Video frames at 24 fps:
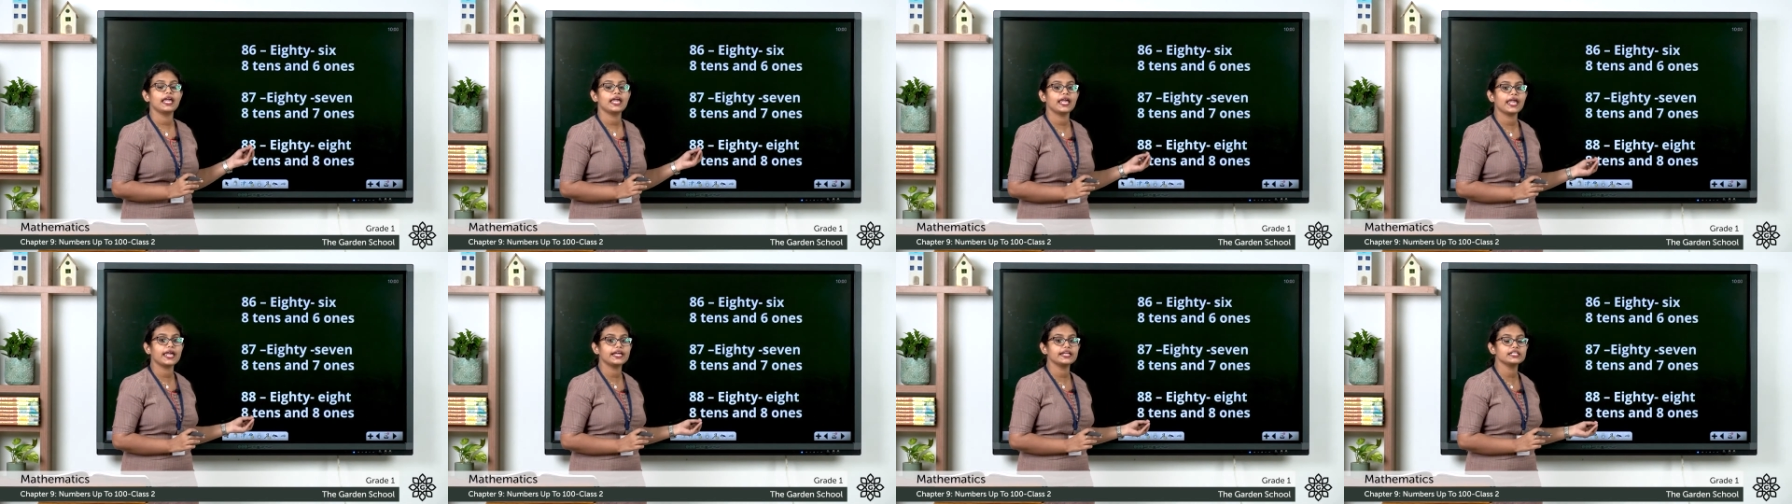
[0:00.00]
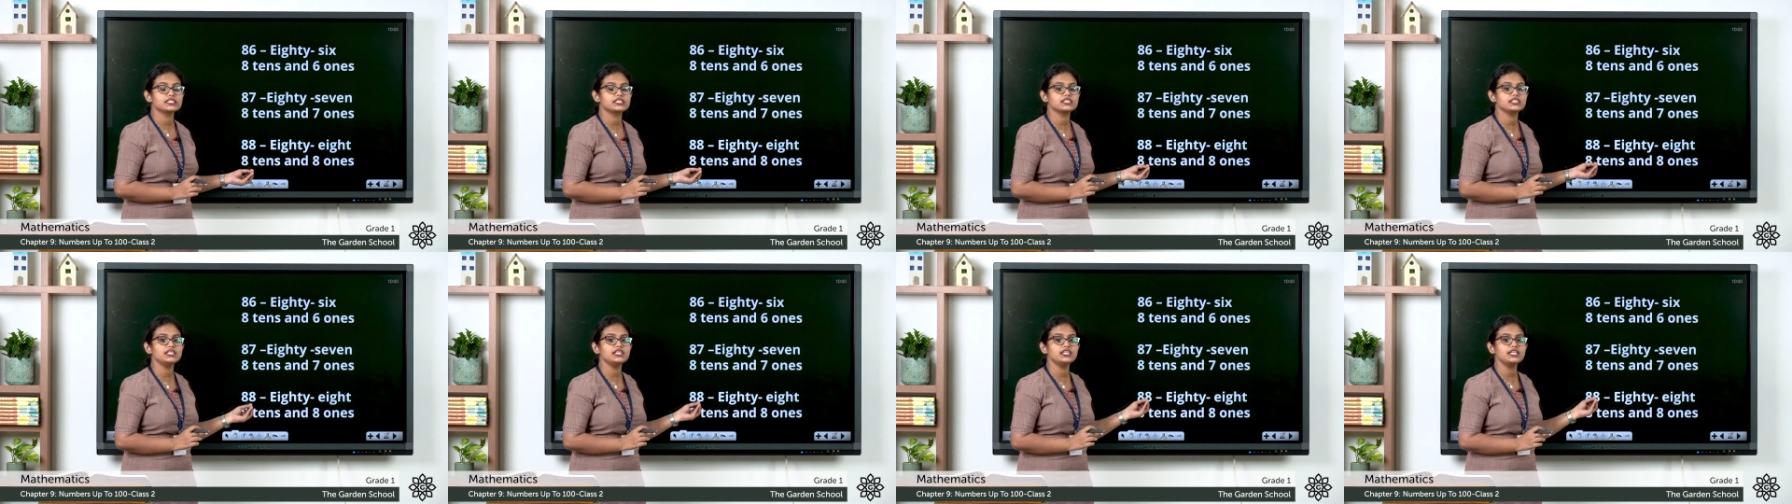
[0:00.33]

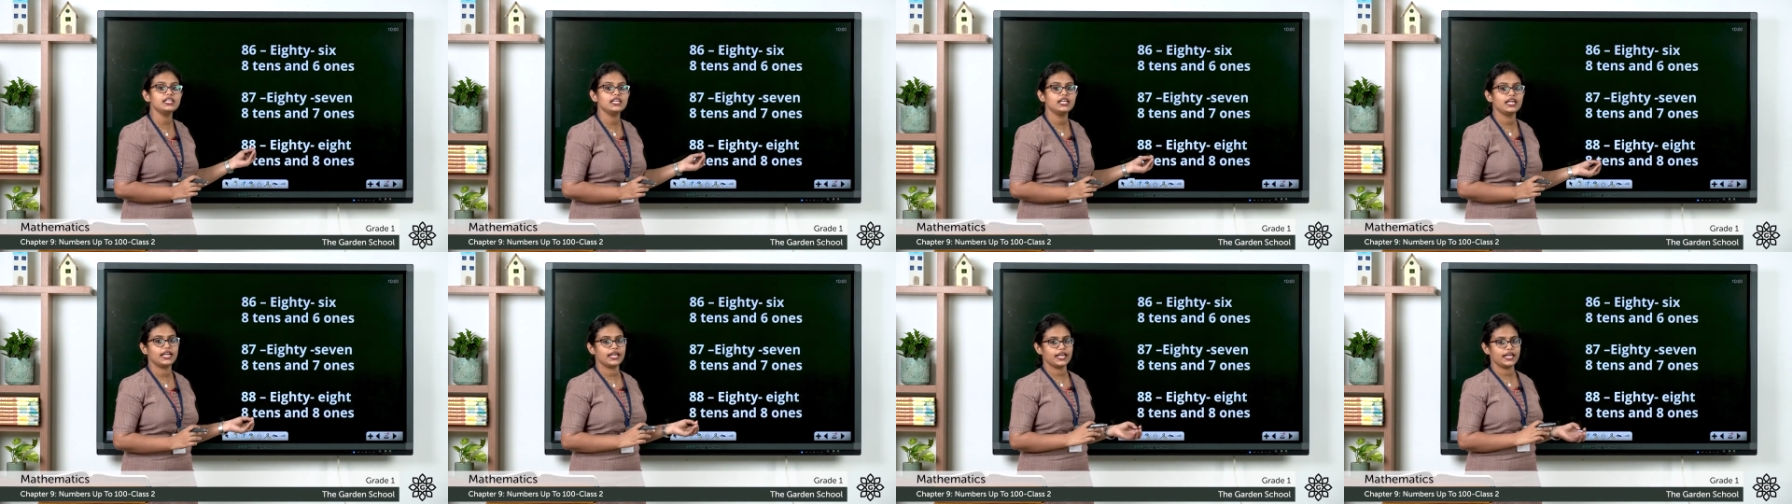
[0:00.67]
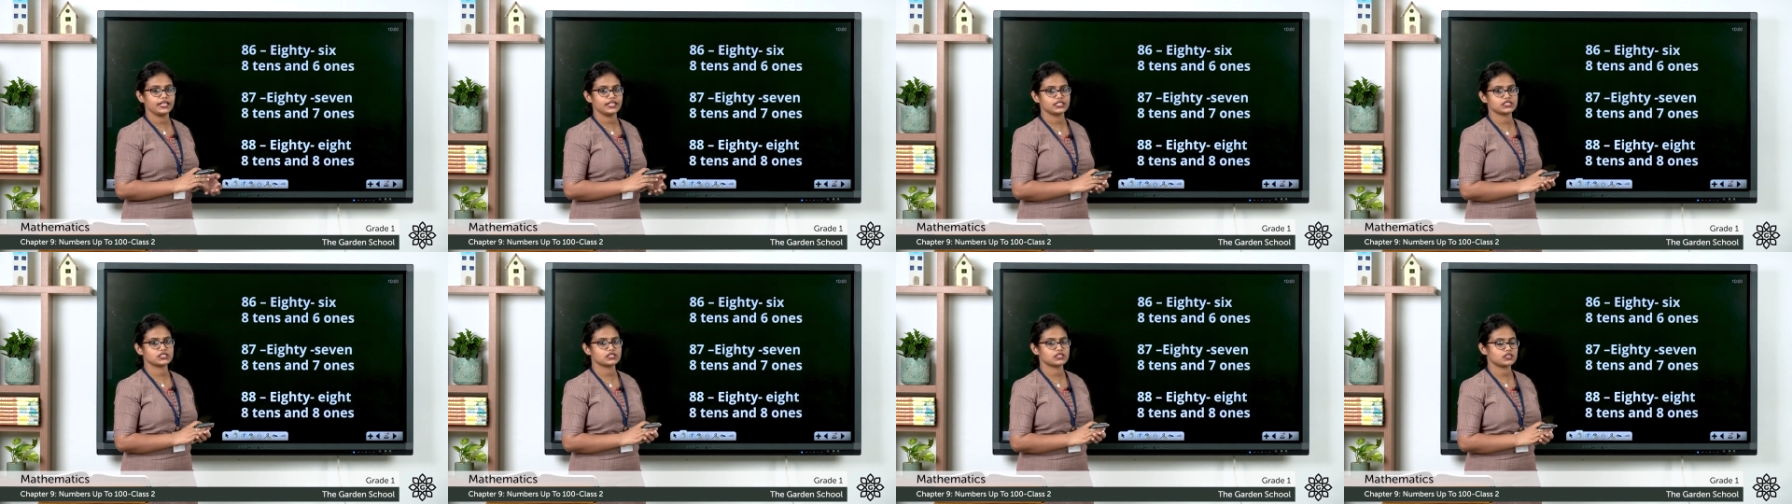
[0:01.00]

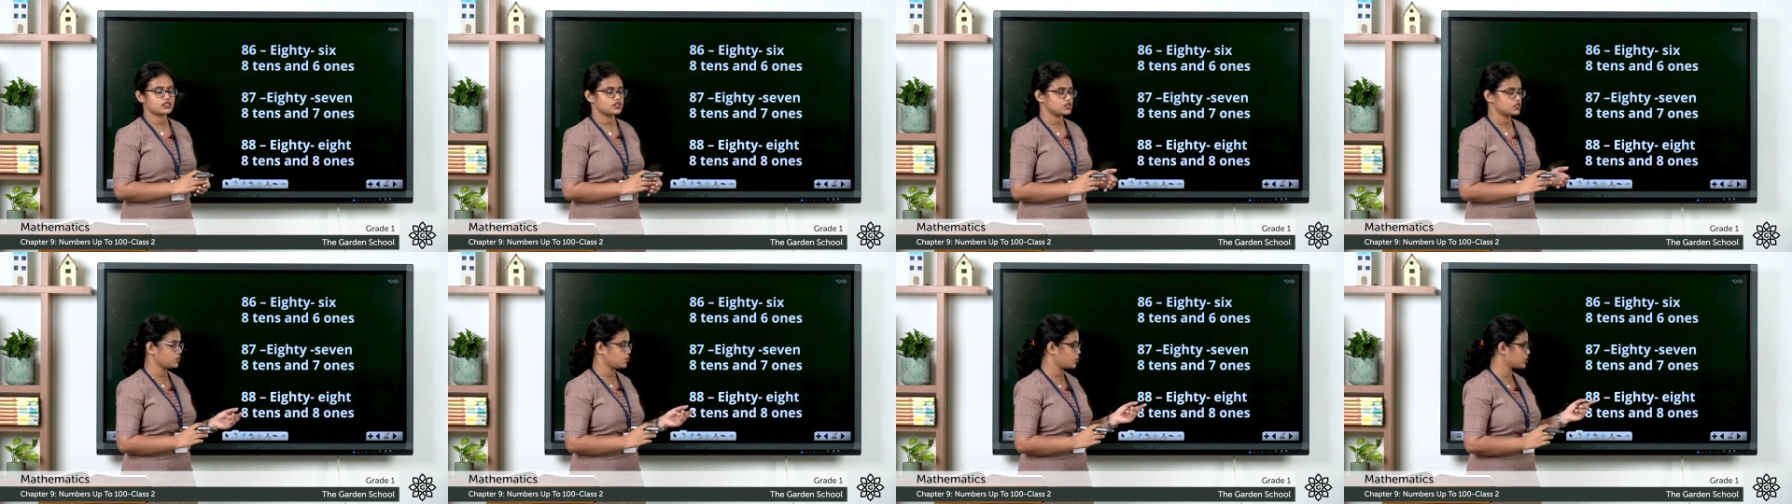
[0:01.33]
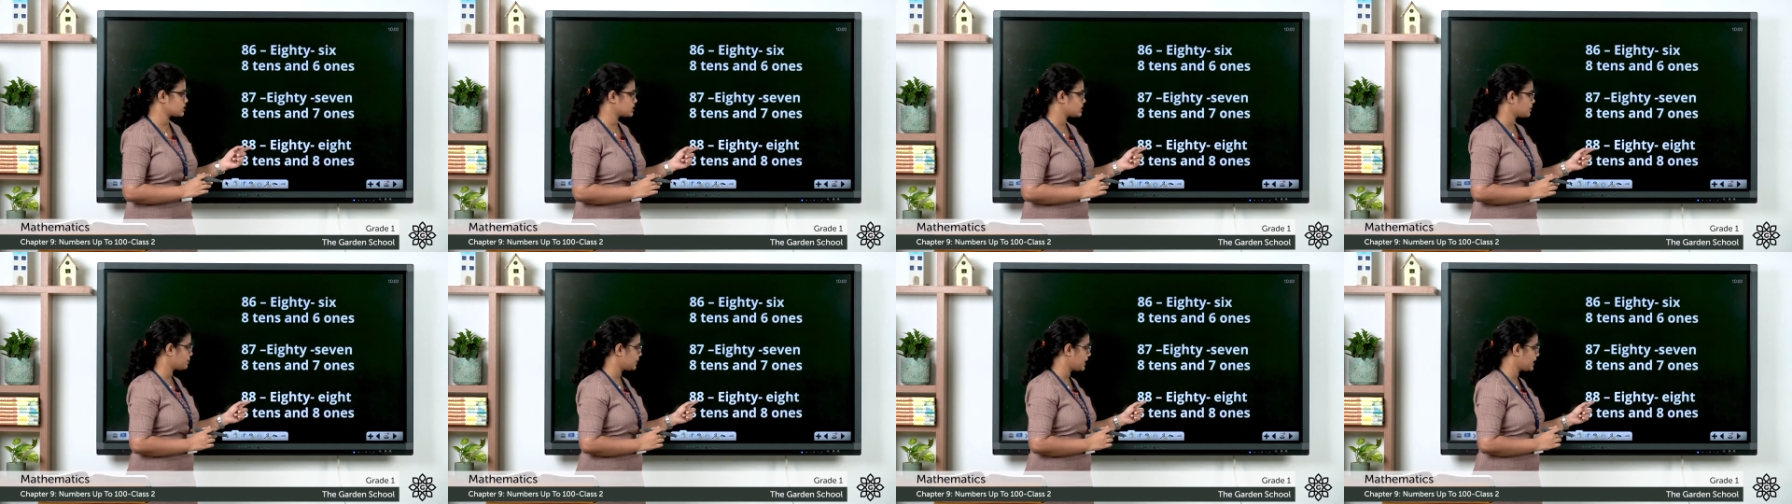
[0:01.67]
88. So what
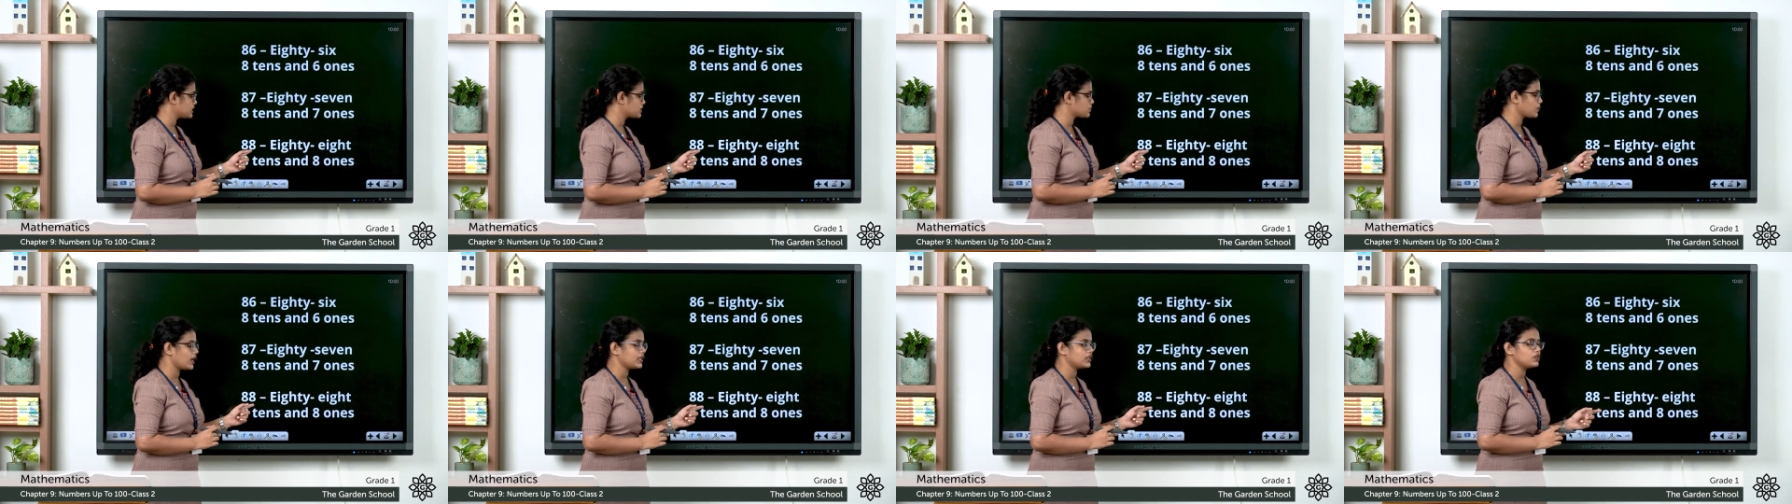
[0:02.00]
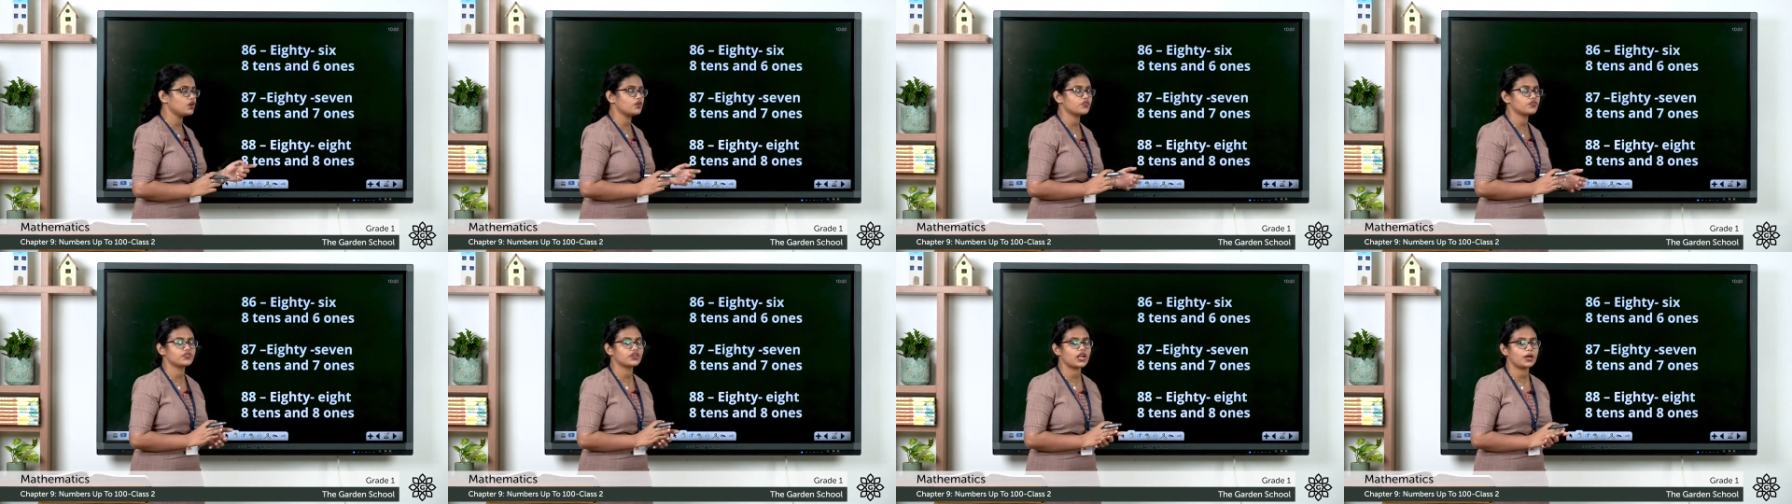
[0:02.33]
is the place
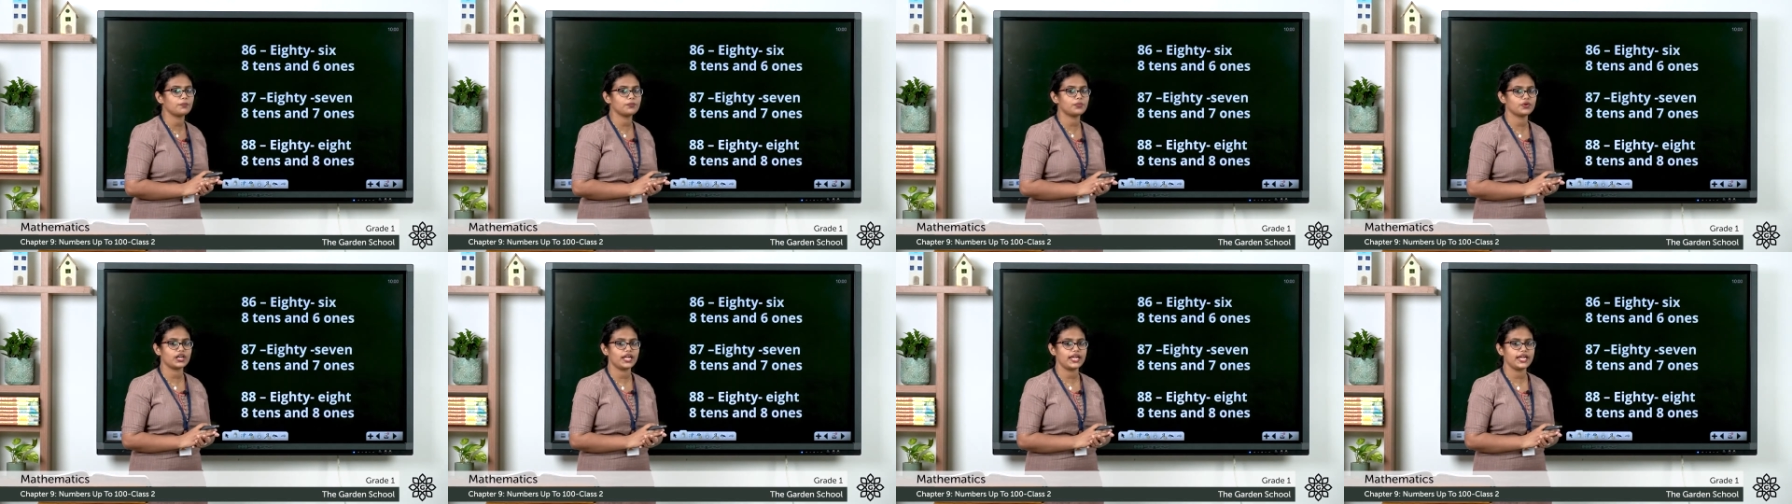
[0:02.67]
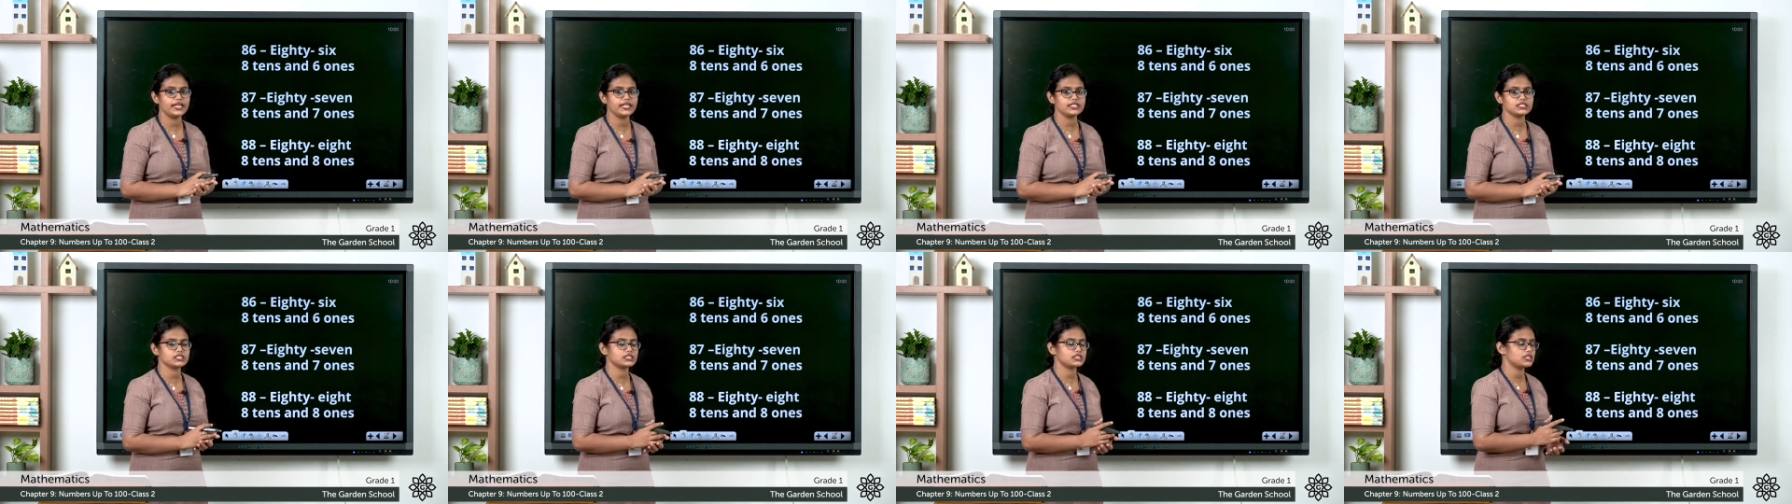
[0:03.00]
value of number
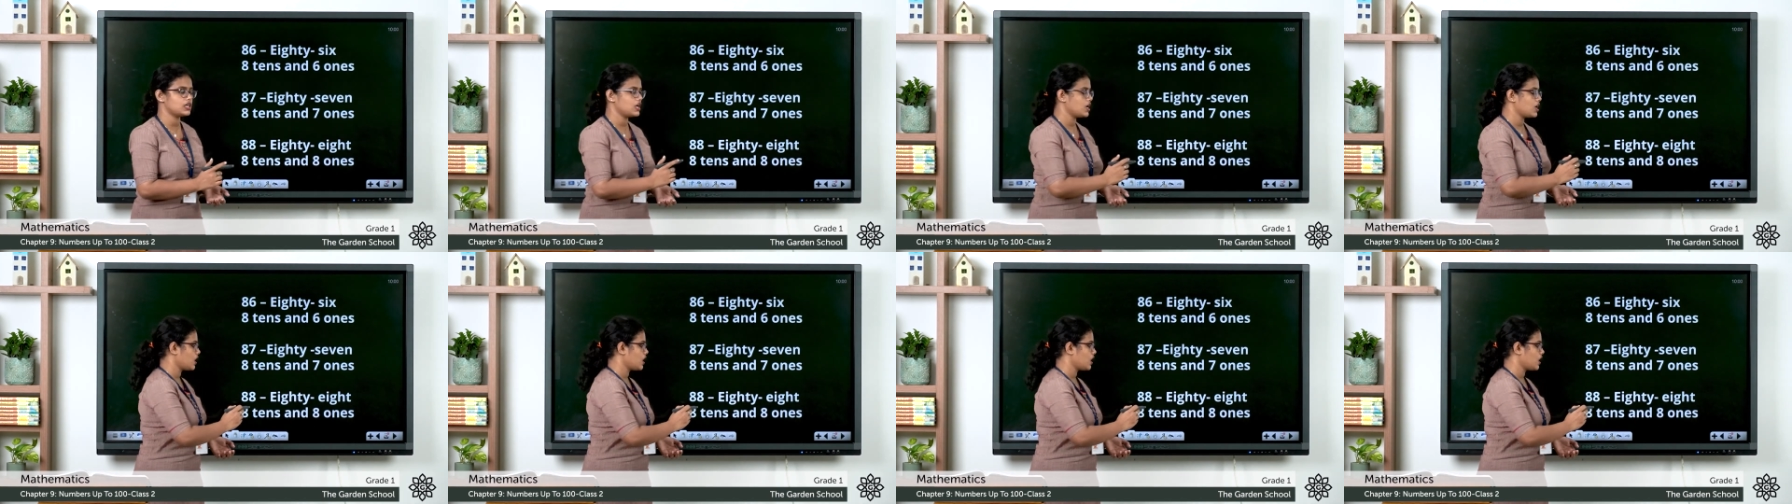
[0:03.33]
8?